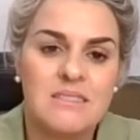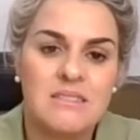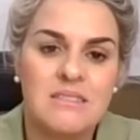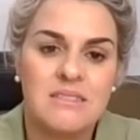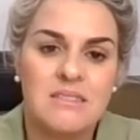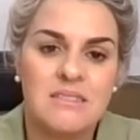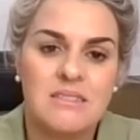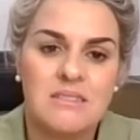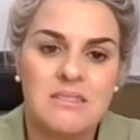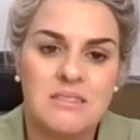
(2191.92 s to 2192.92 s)

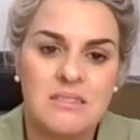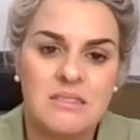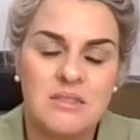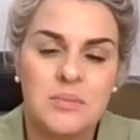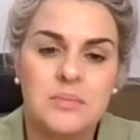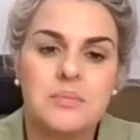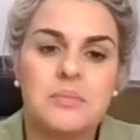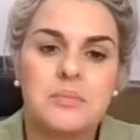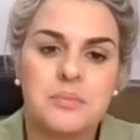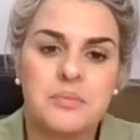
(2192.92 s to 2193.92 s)

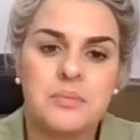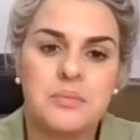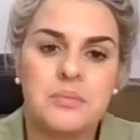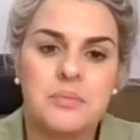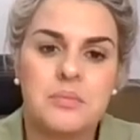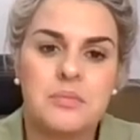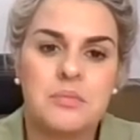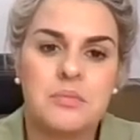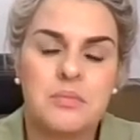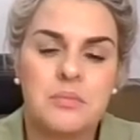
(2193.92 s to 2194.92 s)

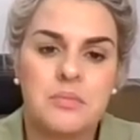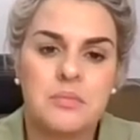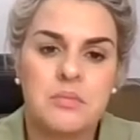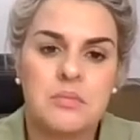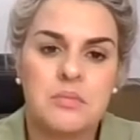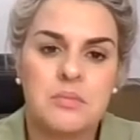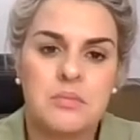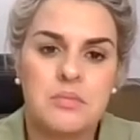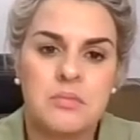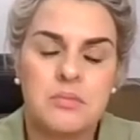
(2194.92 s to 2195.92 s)

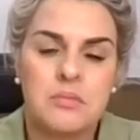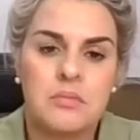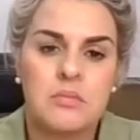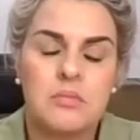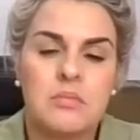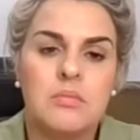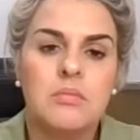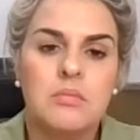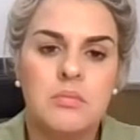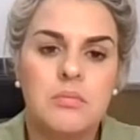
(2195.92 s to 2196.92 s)

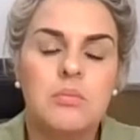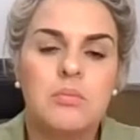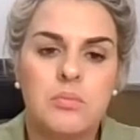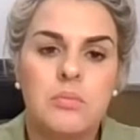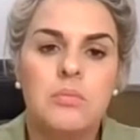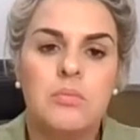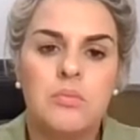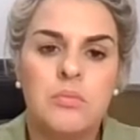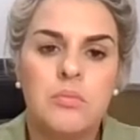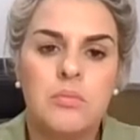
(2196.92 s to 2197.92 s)

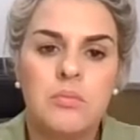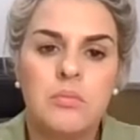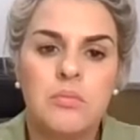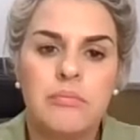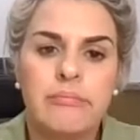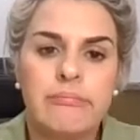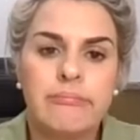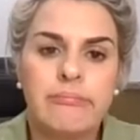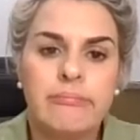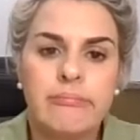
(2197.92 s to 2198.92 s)

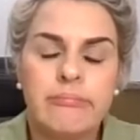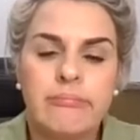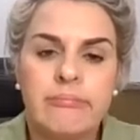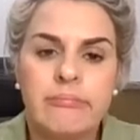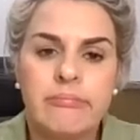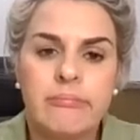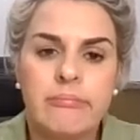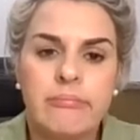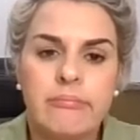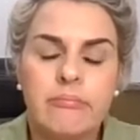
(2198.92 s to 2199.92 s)
This person isn't speaking.